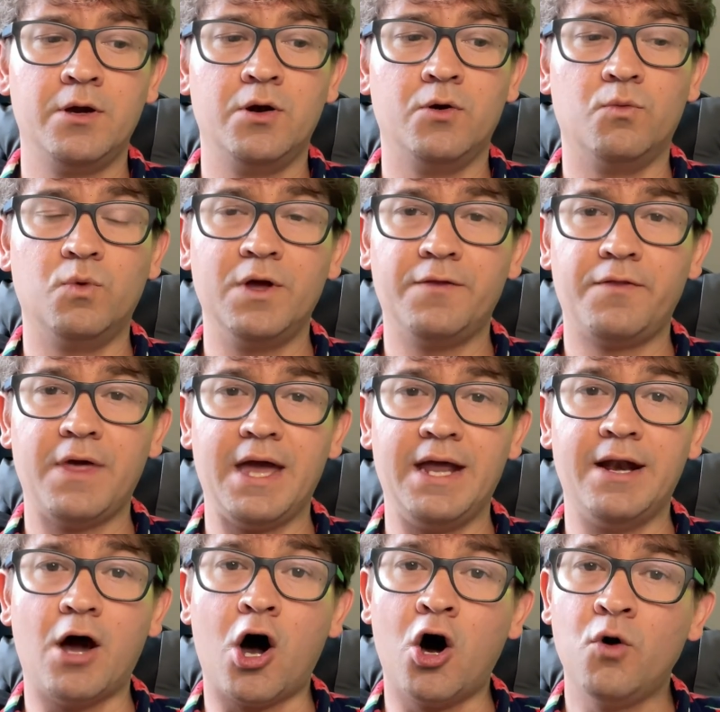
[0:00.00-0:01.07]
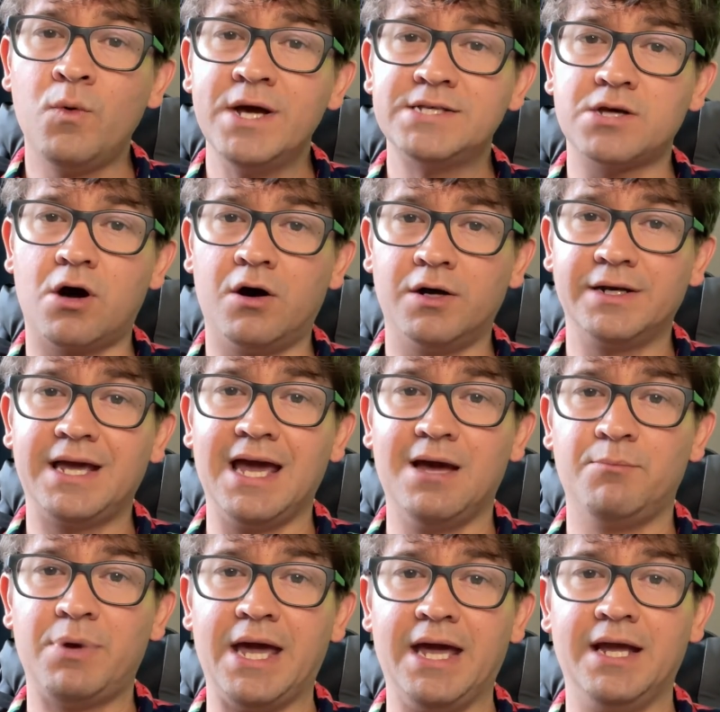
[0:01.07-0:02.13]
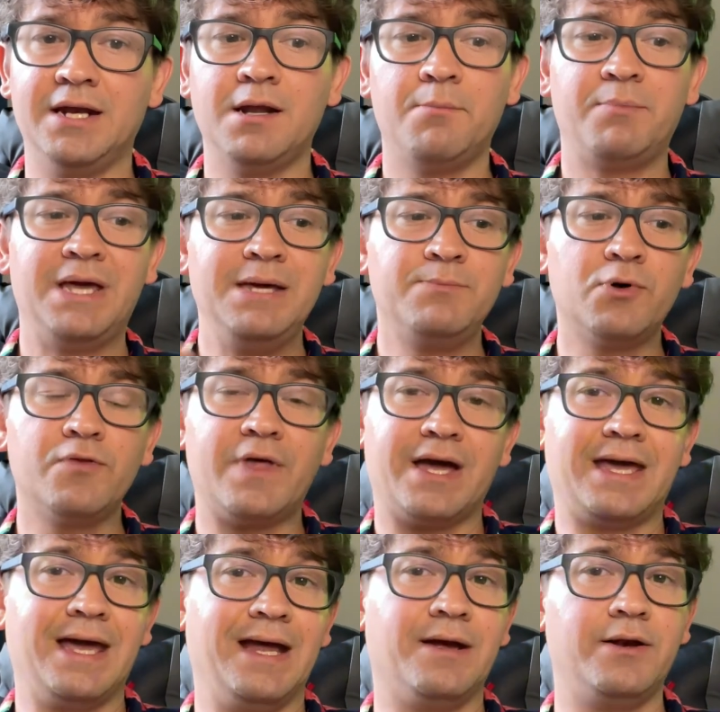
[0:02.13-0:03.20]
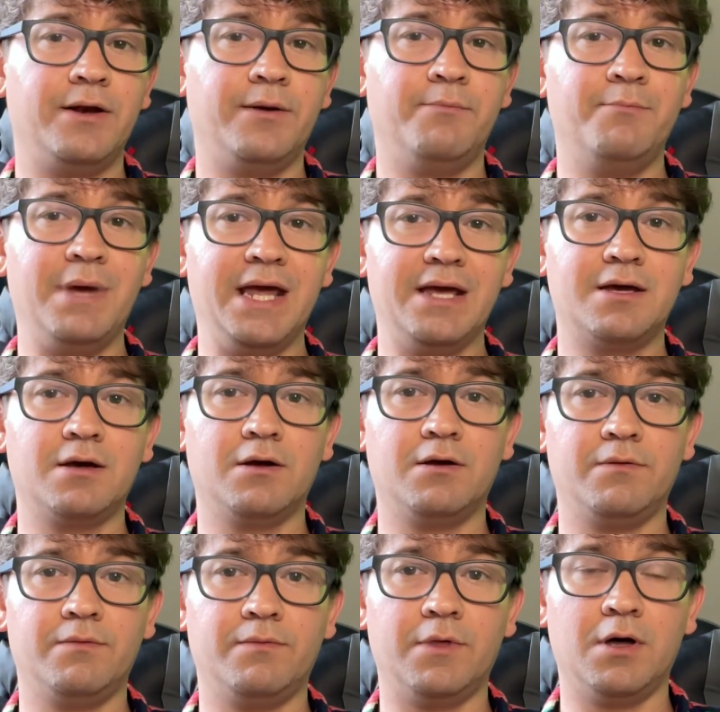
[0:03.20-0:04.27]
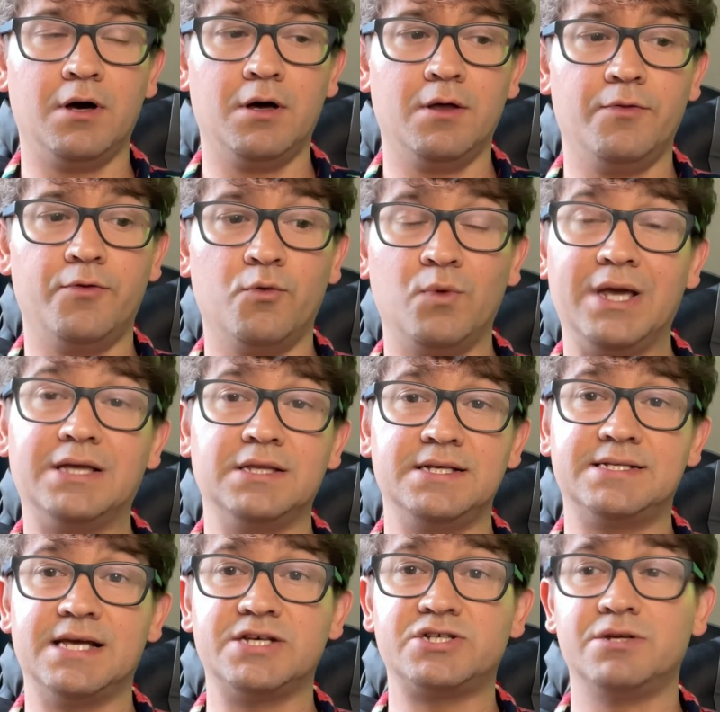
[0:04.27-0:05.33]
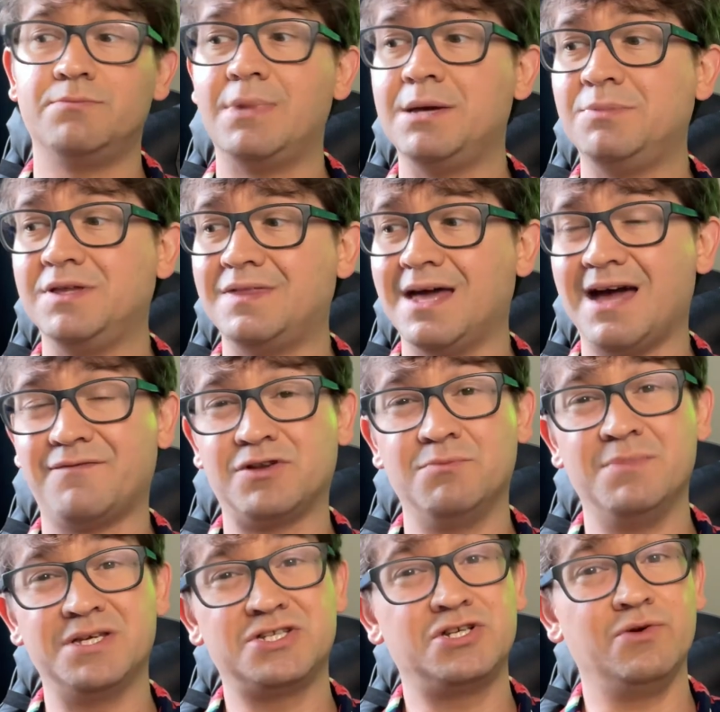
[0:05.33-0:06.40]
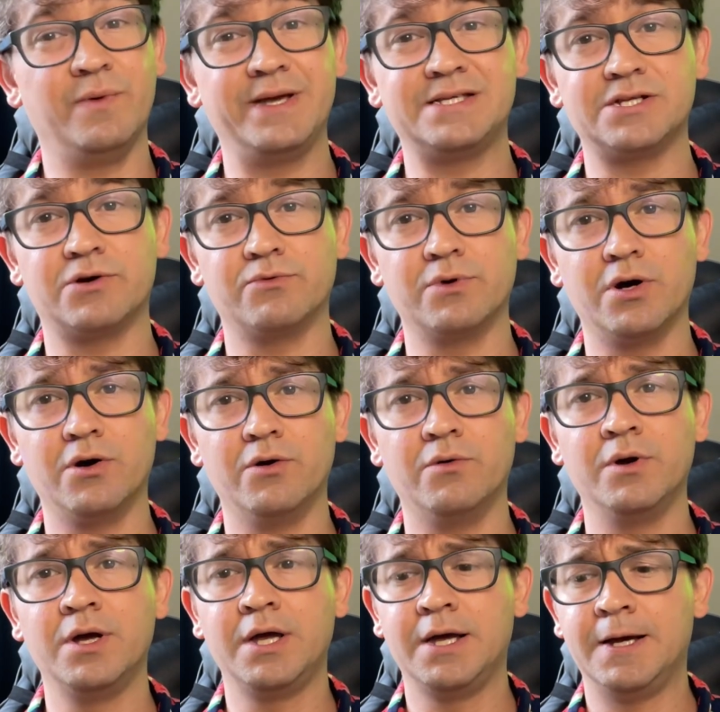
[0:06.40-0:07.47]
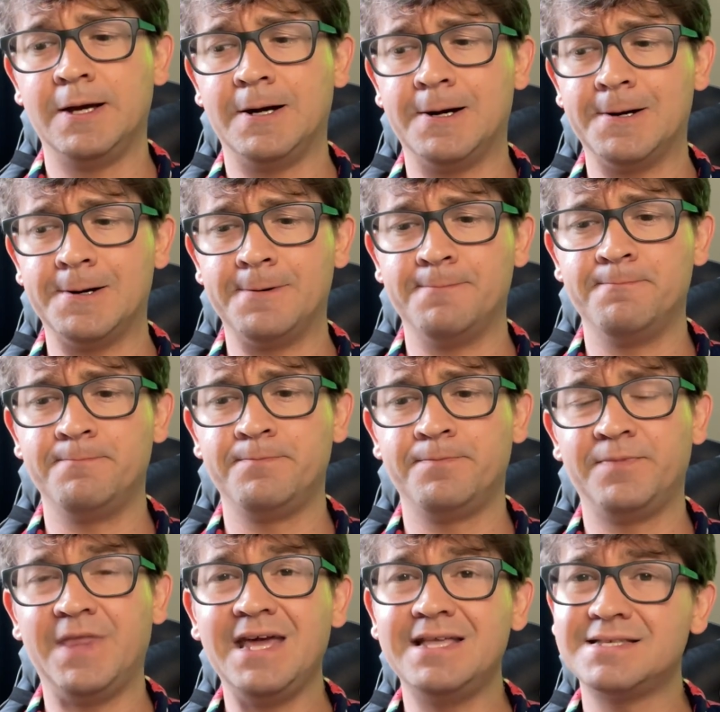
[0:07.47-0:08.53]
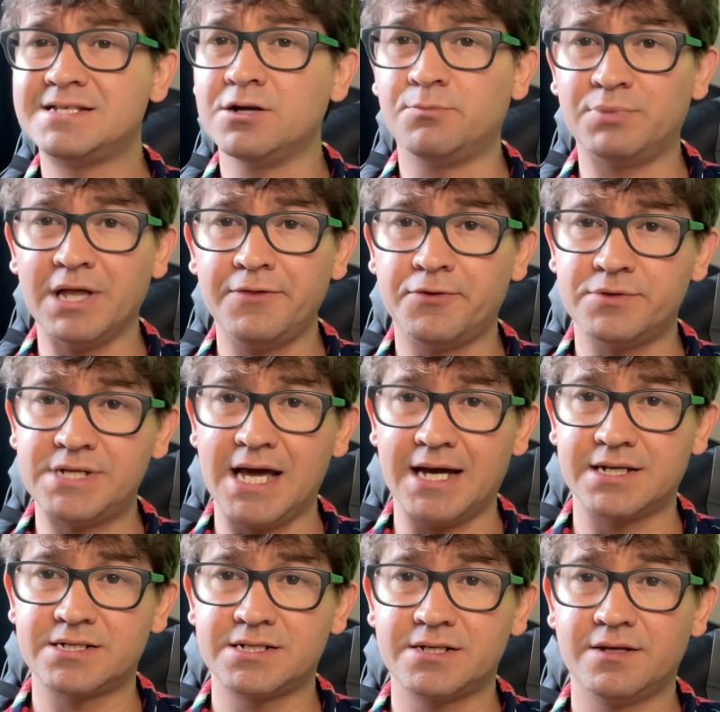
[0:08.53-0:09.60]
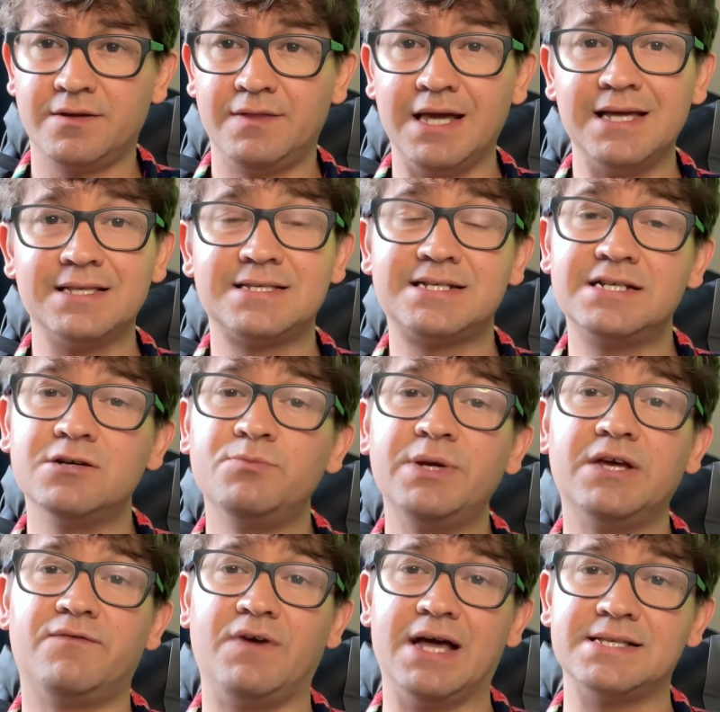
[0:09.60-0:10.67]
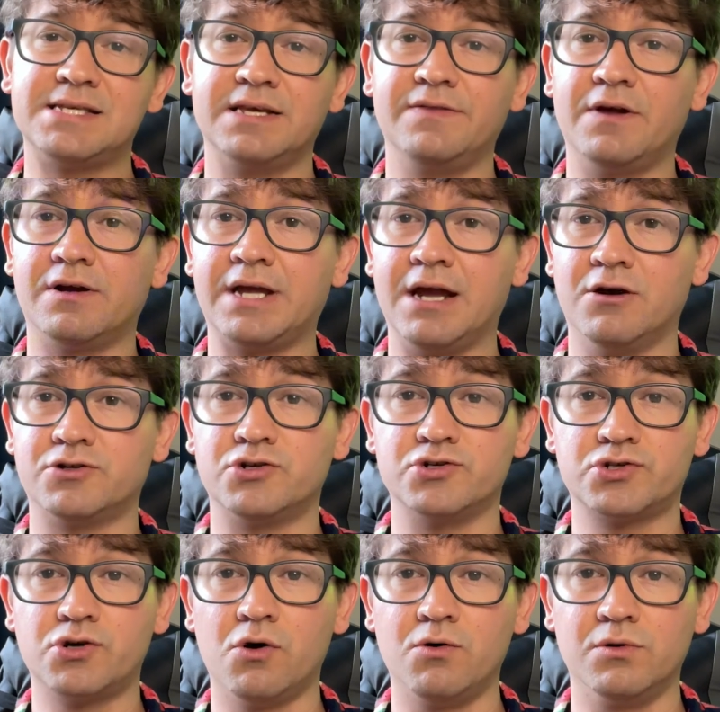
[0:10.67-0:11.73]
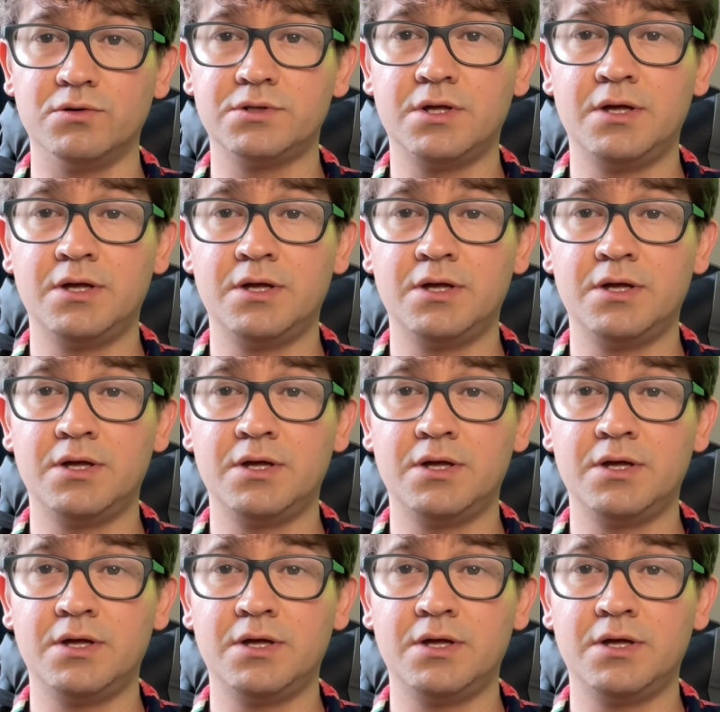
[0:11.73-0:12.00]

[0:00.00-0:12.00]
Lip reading: With an always-on campaign, people that can't make the weekly session, maybe they have to miss 2 weeks in a row, they can still play through text. They can still be advancing their character's goal.